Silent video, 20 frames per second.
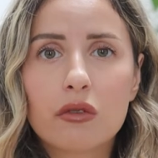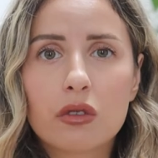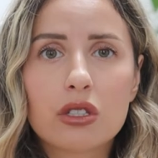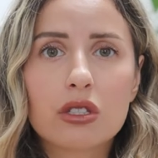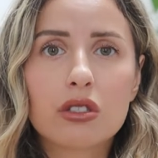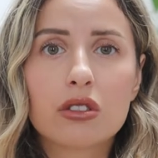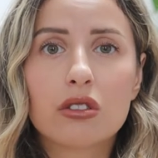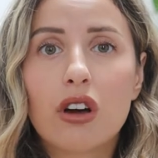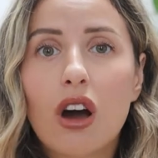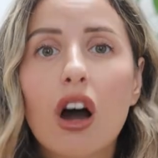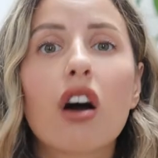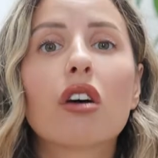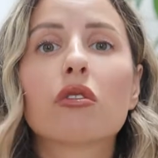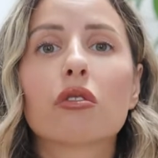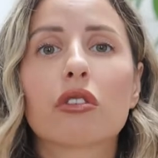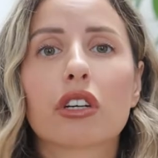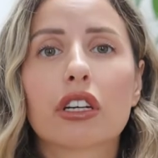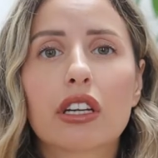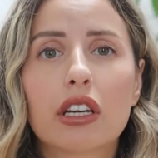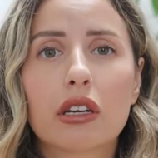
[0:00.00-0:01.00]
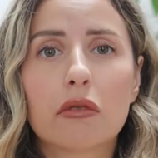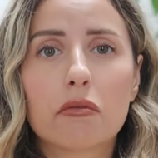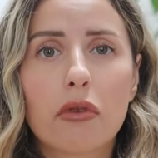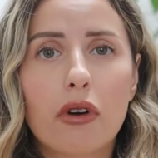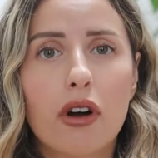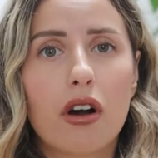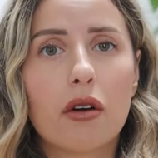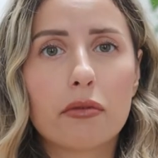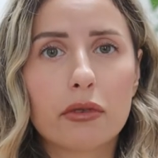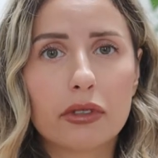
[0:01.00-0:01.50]
was not working
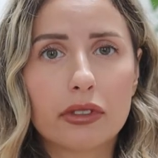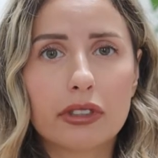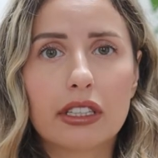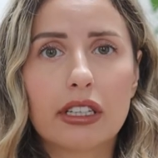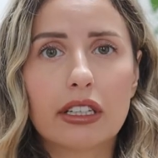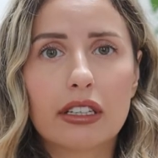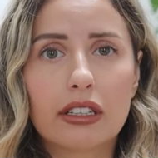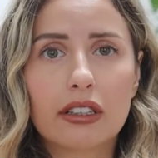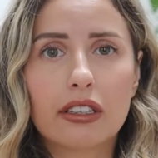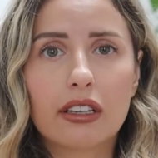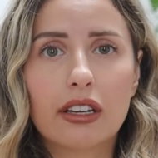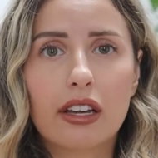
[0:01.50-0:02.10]
properly.